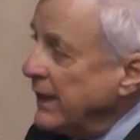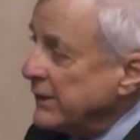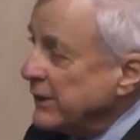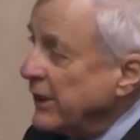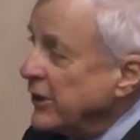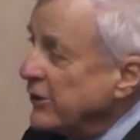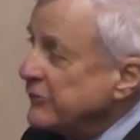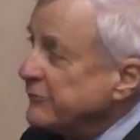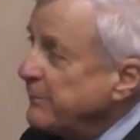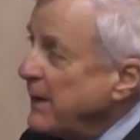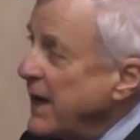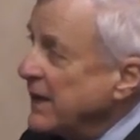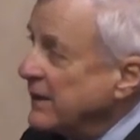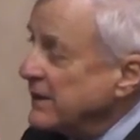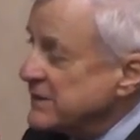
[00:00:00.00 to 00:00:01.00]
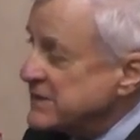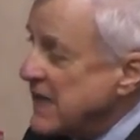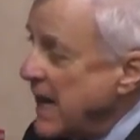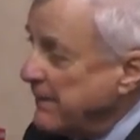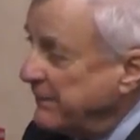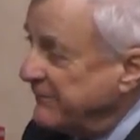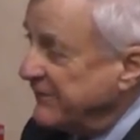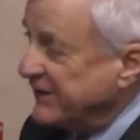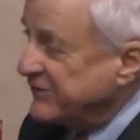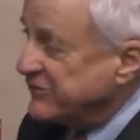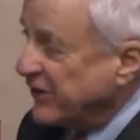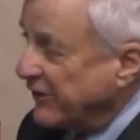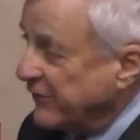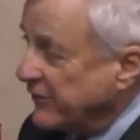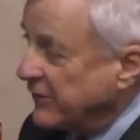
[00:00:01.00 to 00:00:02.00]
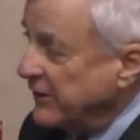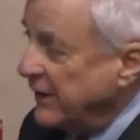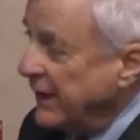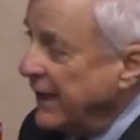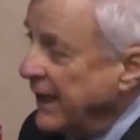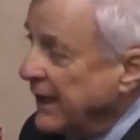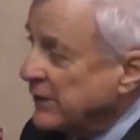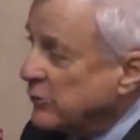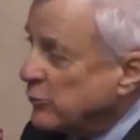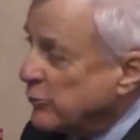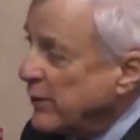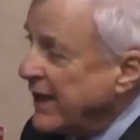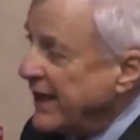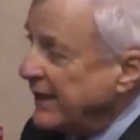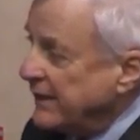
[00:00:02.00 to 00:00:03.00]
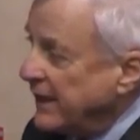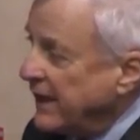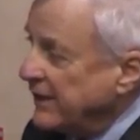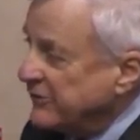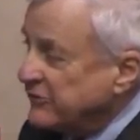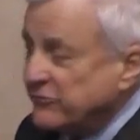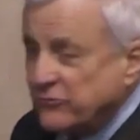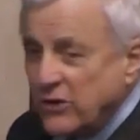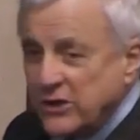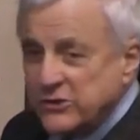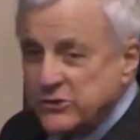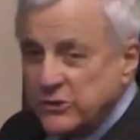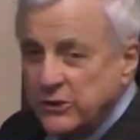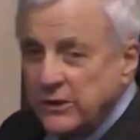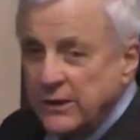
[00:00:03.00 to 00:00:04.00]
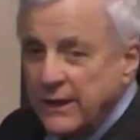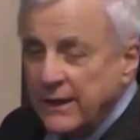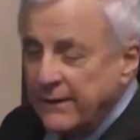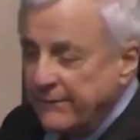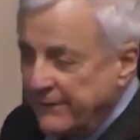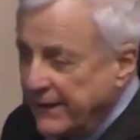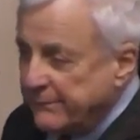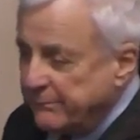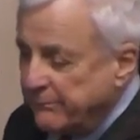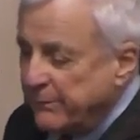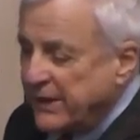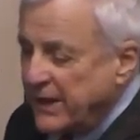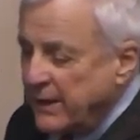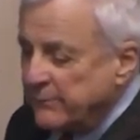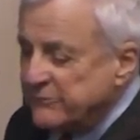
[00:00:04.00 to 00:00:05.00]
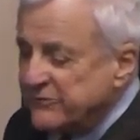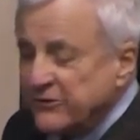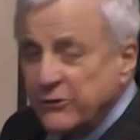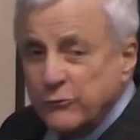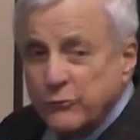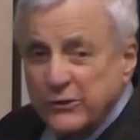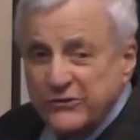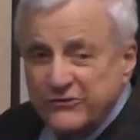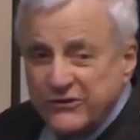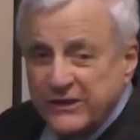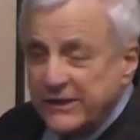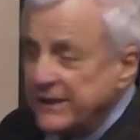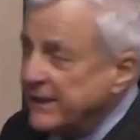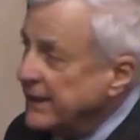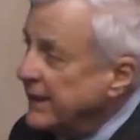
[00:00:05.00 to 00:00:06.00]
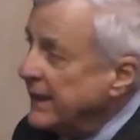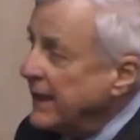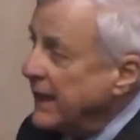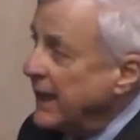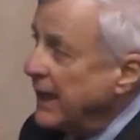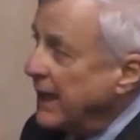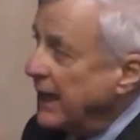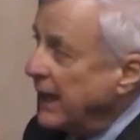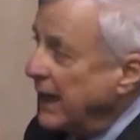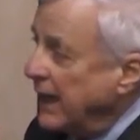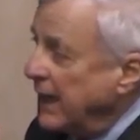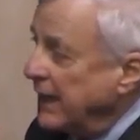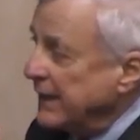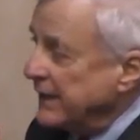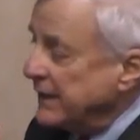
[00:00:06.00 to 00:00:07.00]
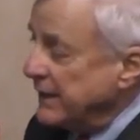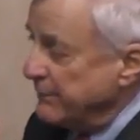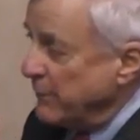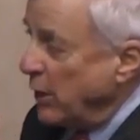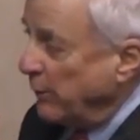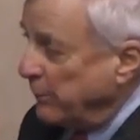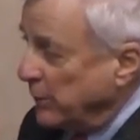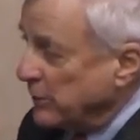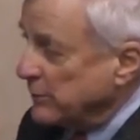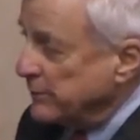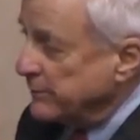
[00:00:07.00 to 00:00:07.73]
layers pile on top of each other and create a structure that becomes increasingly uh, immobile.